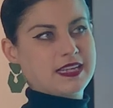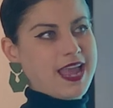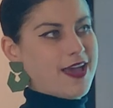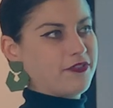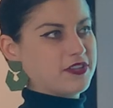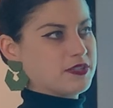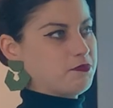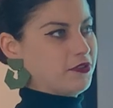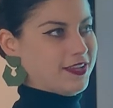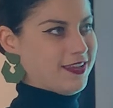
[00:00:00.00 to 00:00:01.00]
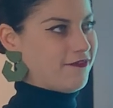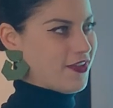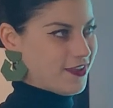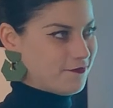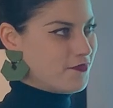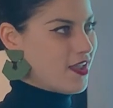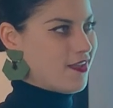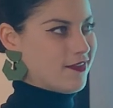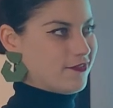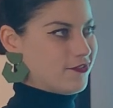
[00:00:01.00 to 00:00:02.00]
and Catholics believe in
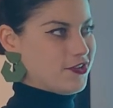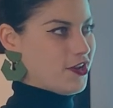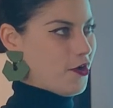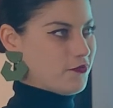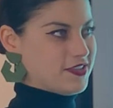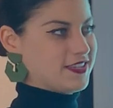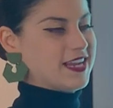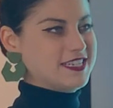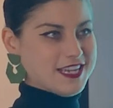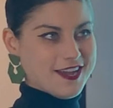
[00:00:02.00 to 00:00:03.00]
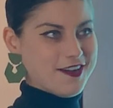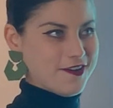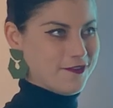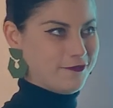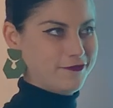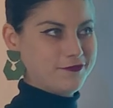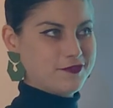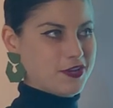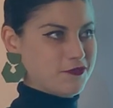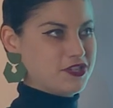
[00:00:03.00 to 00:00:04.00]
you know, this idea of,
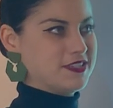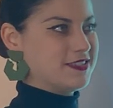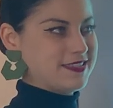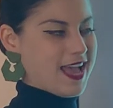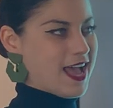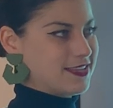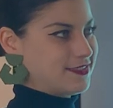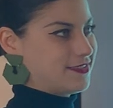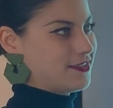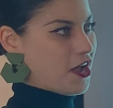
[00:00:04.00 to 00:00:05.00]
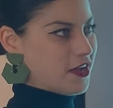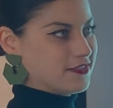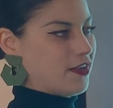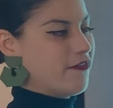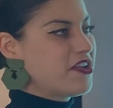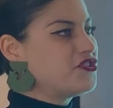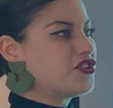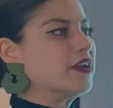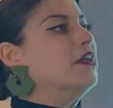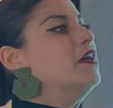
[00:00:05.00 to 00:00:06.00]
you know, Jesus as uh,
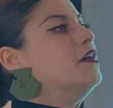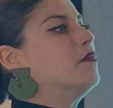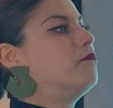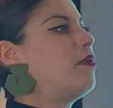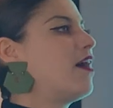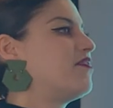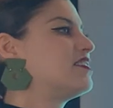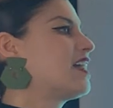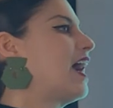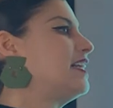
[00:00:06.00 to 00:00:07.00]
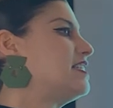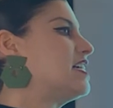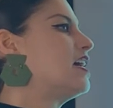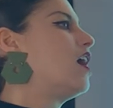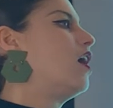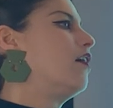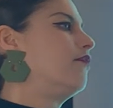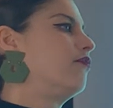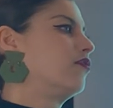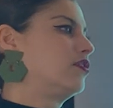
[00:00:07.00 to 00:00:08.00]
salvation. But this idea
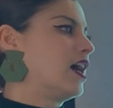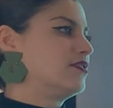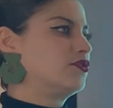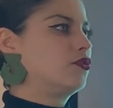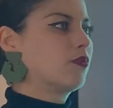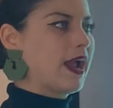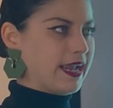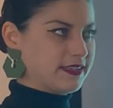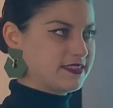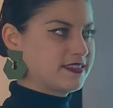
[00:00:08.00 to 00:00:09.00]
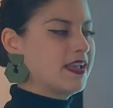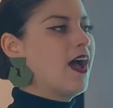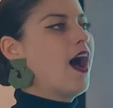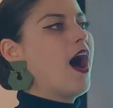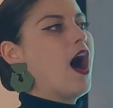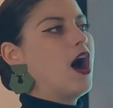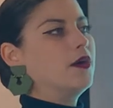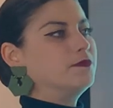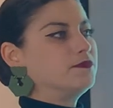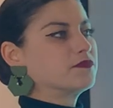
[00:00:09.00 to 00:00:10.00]
of God's grace
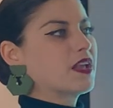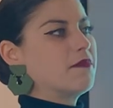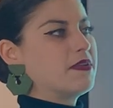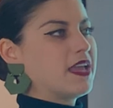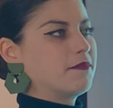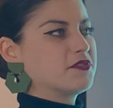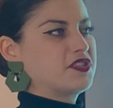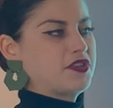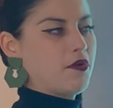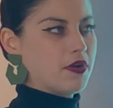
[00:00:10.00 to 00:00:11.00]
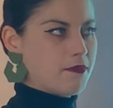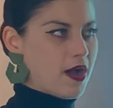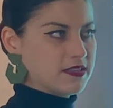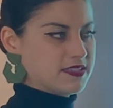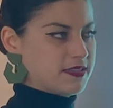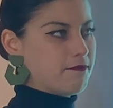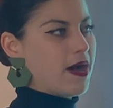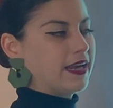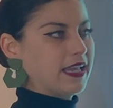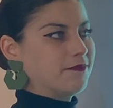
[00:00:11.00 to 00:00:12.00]
um, being bestowed upon
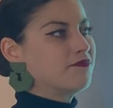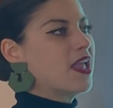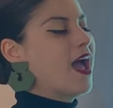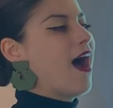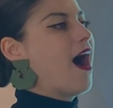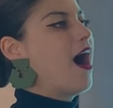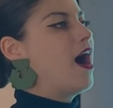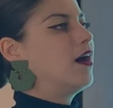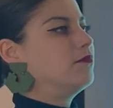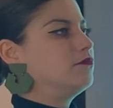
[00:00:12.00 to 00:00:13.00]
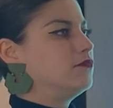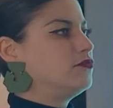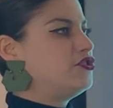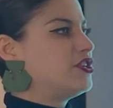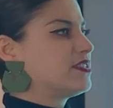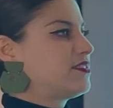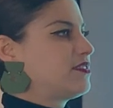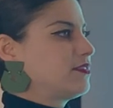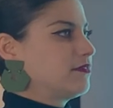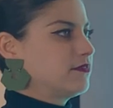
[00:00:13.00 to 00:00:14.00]
somebody um,
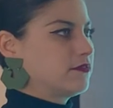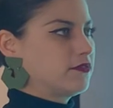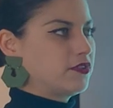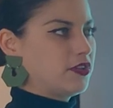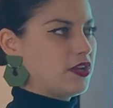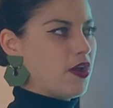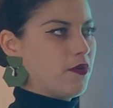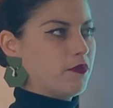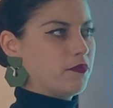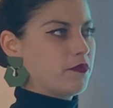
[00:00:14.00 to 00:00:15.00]
just, you know,